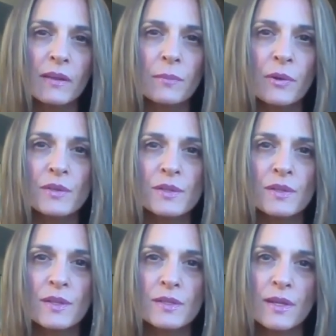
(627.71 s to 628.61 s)
the
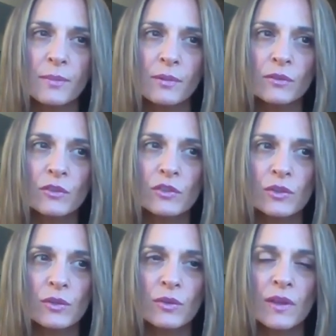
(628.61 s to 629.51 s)
person is able
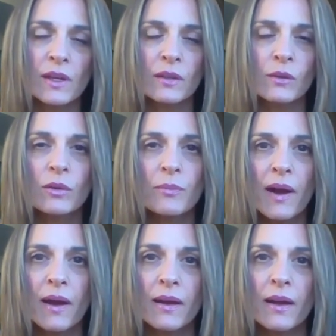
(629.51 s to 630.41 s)
to then look
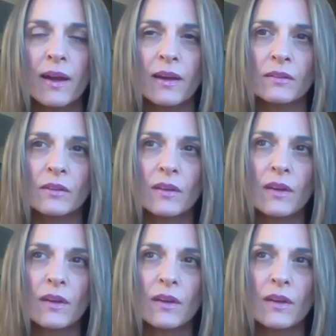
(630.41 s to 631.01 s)
back and